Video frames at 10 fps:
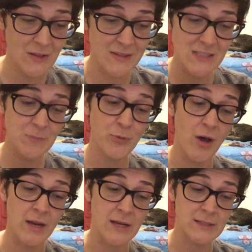This
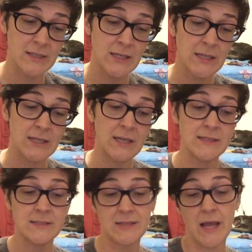product
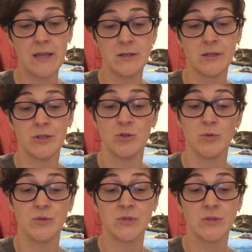can stand to
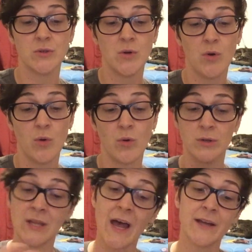use
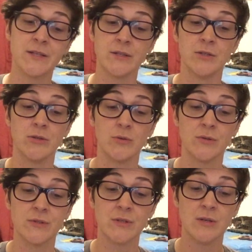or lie to
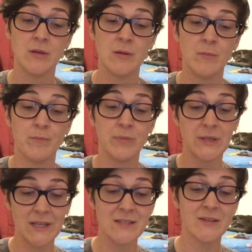use.
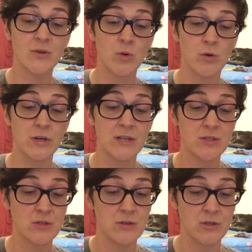Please, according
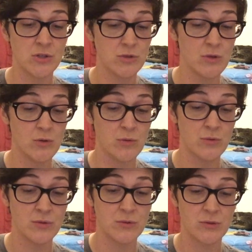to the
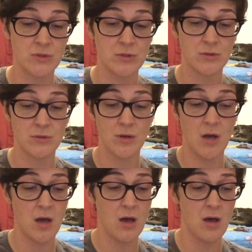use
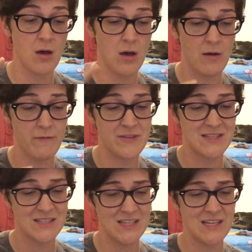of the
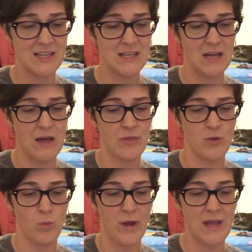scene and
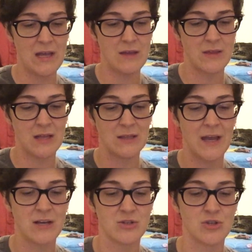the way they
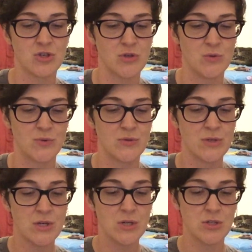like to
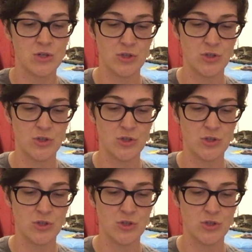choose to